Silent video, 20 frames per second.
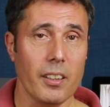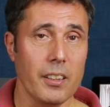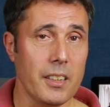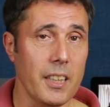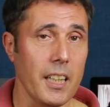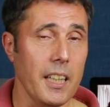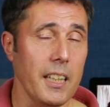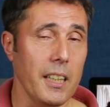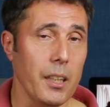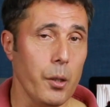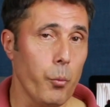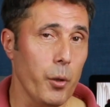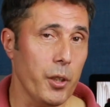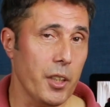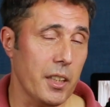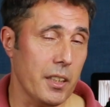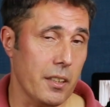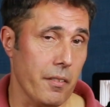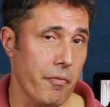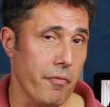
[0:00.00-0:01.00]
D,
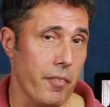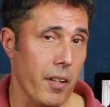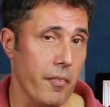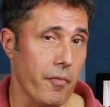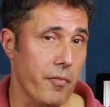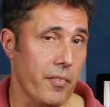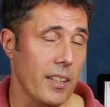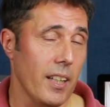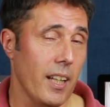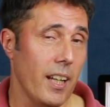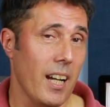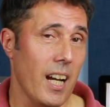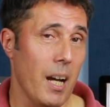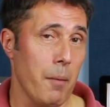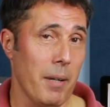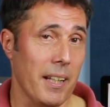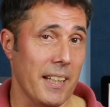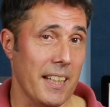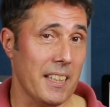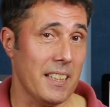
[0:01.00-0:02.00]
which is the 5th.
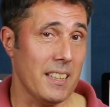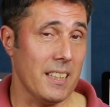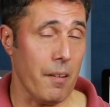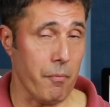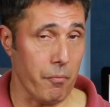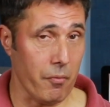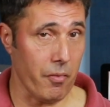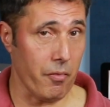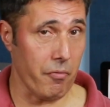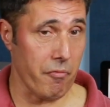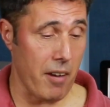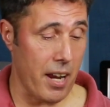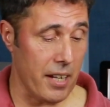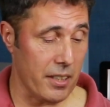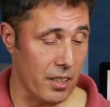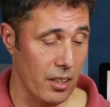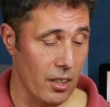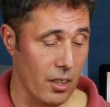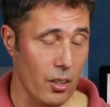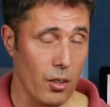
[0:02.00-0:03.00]
I'm at the 7th
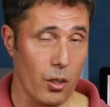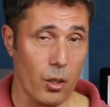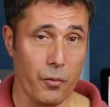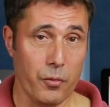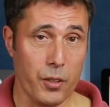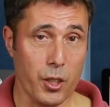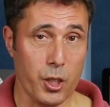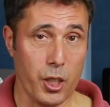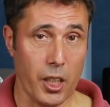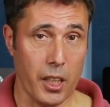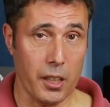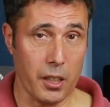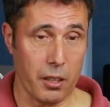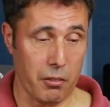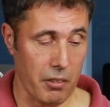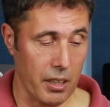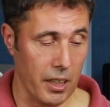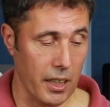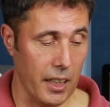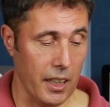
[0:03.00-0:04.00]
fret of the G
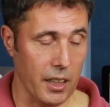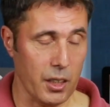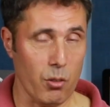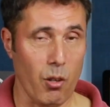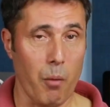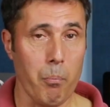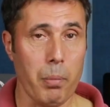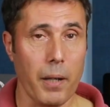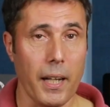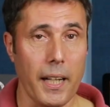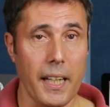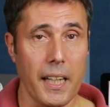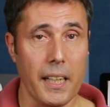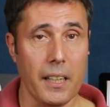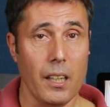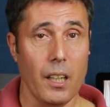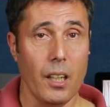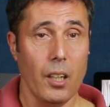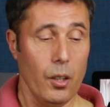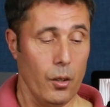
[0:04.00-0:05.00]
string here. So I'm
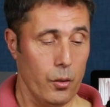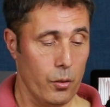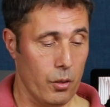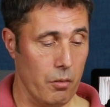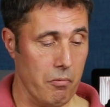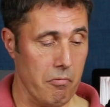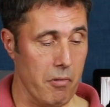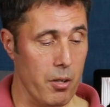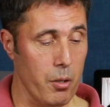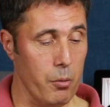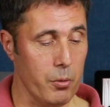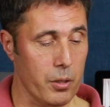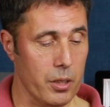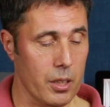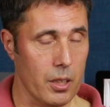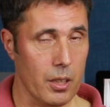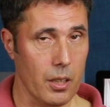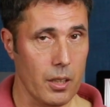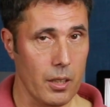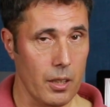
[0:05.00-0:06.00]
playing the root,
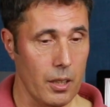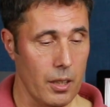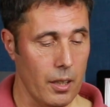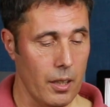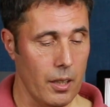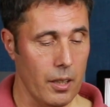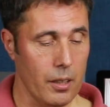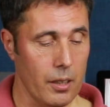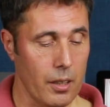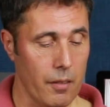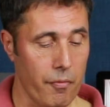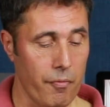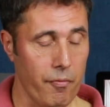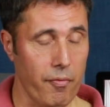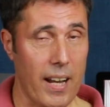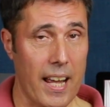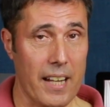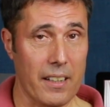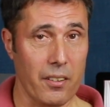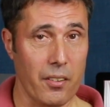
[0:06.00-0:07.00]
the
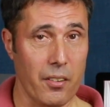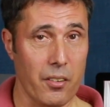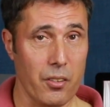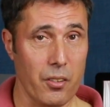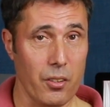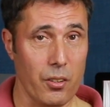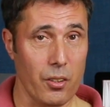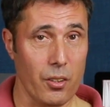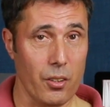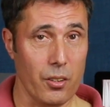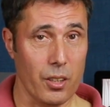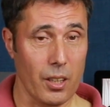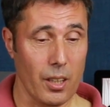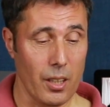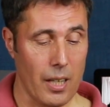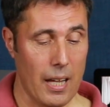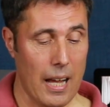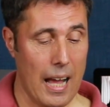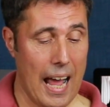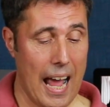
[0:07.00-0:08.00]
flattened 3rd,
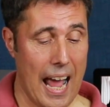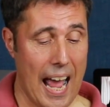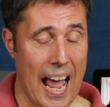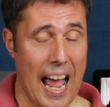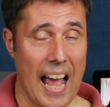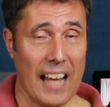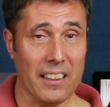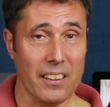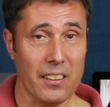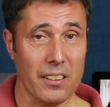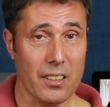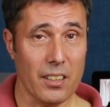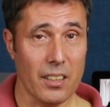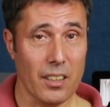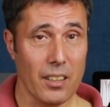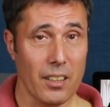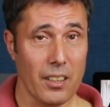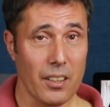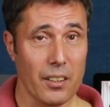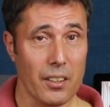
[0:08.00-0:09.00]
and
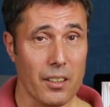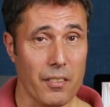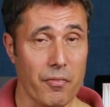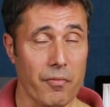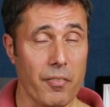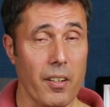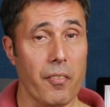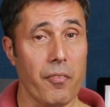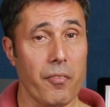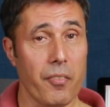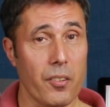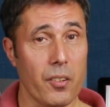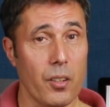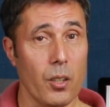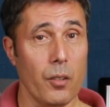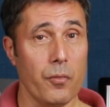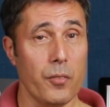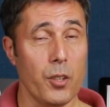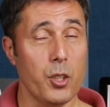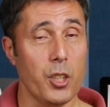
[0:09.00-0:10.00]
the 5th
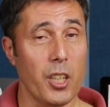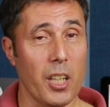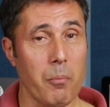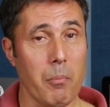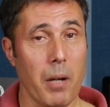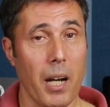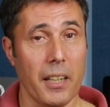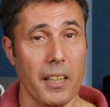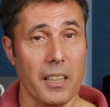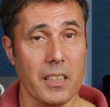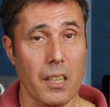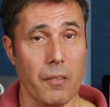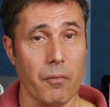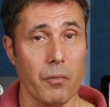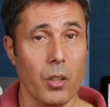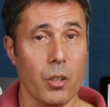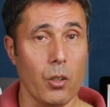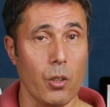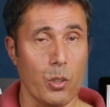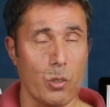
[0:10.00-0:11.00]
of the G minor
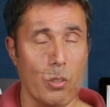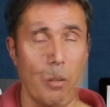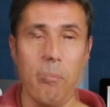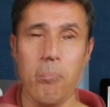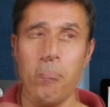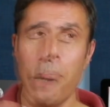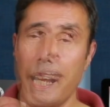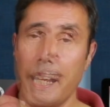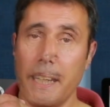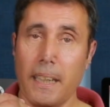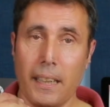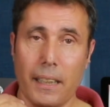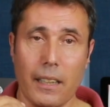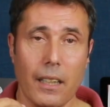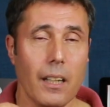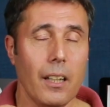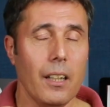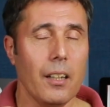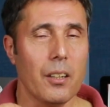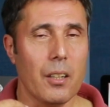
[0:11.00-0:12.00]
7 chord. So I'm playing
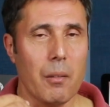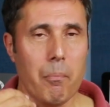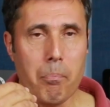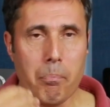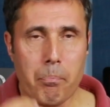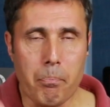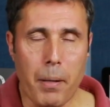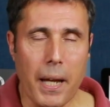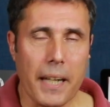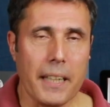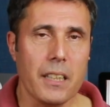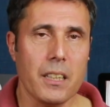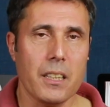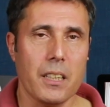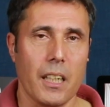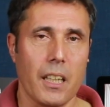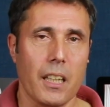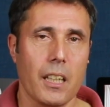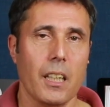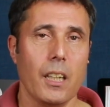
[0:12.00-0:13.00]
the
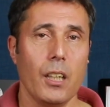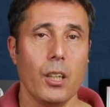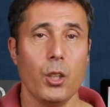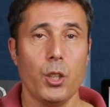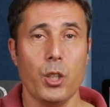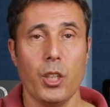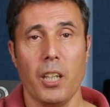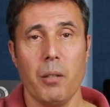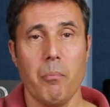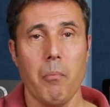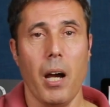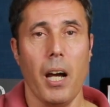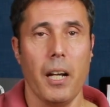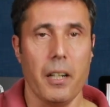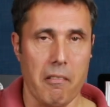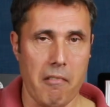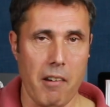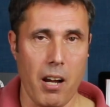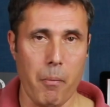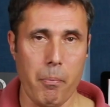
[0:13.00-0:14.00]
basic G
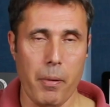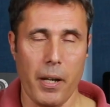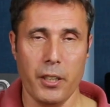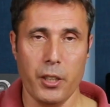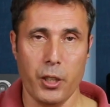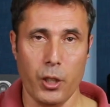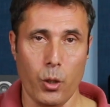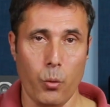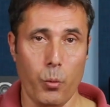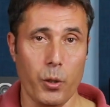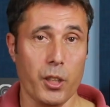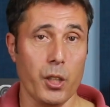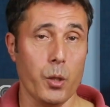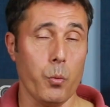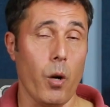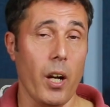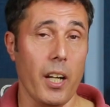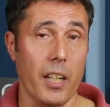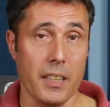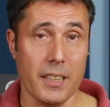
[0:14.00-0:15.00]
minor arpeggio, which is
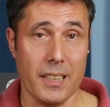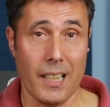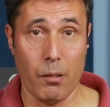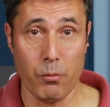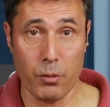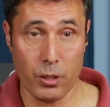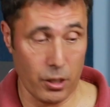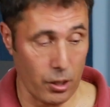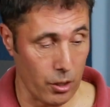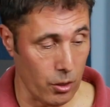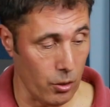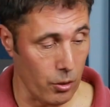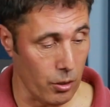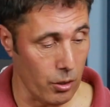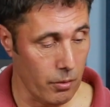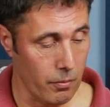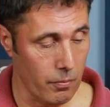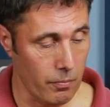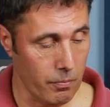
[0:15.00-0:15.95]
why it sounds so good.